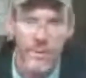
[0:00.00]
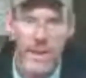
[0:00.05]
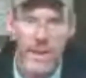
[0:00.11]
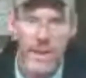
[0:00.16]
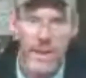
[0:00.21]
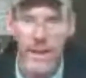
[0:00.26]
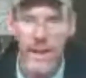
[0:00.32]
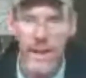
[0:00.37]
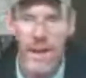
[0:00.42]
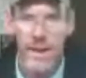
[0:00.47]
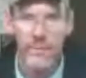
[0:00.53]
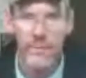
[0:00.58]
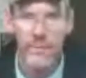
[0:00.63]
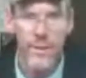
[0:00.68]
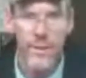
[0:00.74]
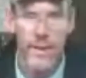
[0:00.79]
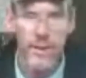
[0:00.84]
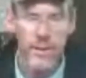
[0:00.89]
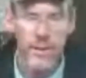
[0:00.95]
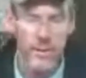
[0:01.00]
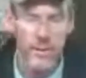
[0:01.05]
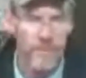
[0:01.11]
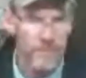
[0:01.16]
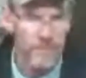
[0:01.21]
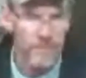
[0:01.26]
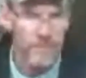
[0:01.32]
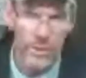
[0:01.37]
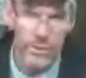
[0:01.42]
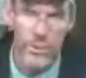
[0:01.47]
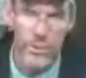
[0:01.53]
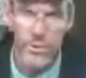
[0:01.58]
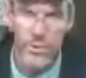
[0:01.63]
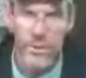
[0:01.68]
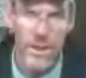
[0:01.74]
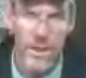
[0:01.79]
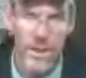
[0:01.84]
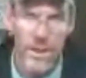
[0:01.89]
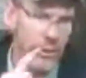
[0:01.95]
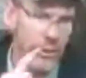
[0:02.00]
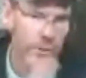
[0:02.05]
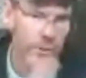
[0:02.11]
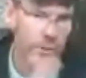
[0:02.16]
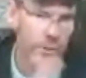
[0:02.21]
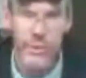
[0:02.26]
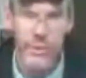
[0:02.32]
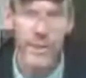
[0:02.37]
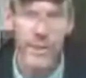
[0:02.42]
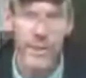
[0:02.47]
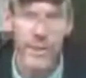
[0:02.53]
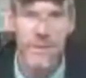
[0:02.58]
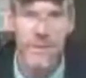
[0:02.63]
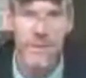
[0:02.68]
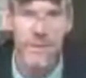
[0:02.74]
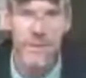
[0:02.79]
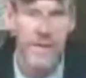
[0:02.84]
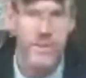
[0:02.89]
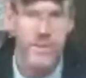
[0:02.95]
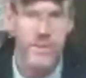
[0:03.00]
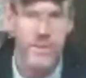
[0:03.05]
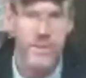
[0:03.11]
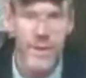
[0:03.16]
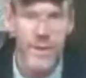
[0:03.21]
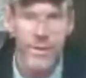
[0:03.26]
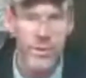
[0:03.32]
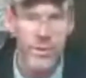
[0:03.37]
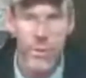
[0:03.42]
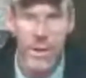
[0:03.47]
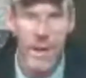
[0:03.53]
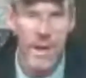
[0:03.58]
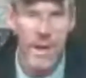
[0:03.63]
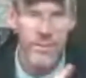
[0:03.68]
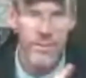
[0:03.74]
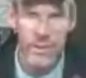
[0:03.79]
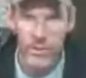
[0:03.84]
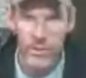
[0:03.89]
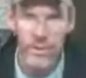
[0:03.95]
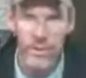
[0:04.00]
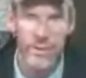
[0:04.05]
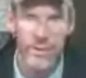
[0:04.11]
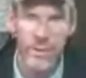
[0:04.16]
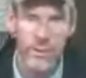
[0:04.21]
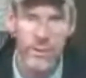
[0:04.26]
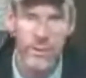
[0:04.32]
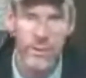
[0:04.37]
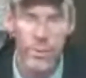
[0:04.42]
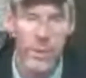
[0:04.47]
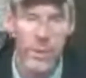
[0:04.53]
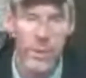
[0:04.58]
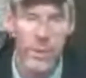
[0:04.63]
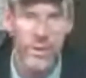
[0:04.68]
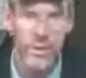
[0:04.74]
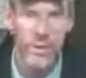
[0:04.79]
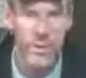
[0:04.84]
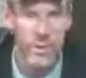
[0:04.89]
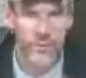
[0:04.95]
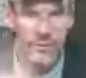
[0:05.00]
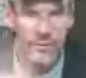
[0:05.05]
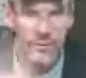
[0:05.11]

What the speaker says: that have their 270 and 30-06 that they just go out and kill a deer with once a year.